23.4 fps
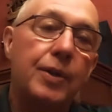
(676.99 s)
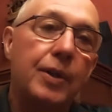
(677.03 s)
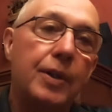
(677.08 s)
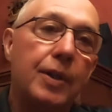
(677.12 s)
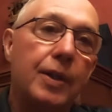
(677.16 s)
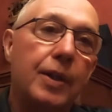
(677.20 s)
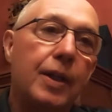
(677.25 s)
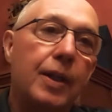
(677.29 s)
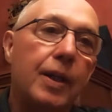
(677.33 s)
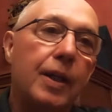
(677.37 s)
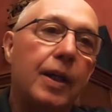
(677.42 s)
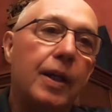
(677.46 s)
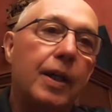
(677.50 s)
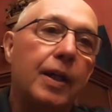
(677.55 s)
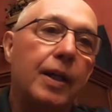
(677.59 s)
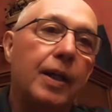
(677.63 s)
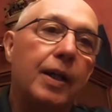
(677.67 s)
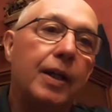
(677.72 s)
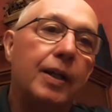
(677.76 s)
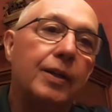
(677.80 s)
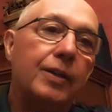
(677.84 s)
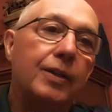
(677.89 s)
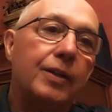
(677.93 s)

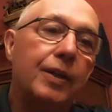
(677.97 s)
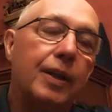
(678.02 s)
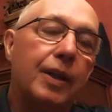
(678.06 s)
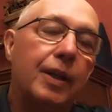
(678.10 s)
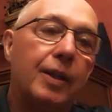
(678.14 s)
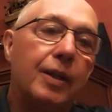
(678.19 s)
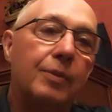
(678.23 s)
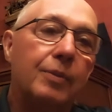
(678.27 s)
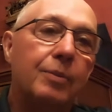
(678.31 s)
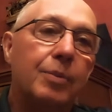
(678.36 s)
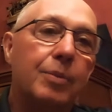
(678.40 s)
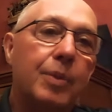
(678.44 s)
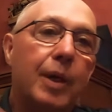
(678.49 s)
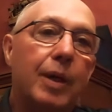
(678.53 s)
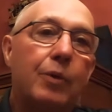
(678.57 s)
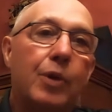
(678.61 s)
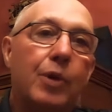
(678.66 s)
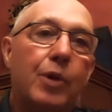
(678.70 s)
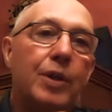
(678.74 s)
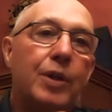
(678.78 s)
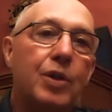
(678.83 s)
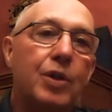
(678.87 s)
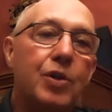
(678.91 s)
And uh, but I
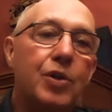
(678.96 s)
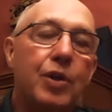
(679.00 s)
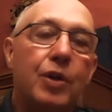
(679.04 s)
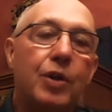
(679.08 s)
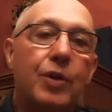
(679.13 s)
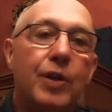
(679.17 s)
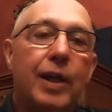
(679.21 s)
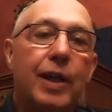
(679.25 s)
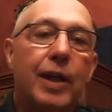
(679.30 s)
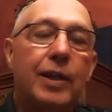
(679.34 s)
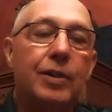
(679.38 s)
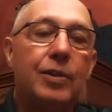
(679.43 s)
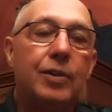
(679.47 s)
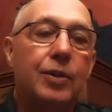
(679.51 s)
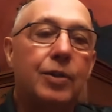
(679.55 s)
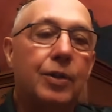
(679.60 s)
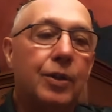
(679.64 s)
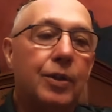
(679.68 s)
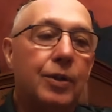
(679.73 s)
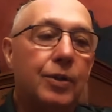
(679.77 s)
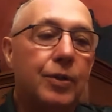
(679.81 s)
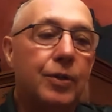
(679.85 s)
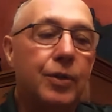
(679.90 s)
wanted to show that
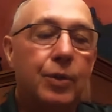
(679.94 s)
to,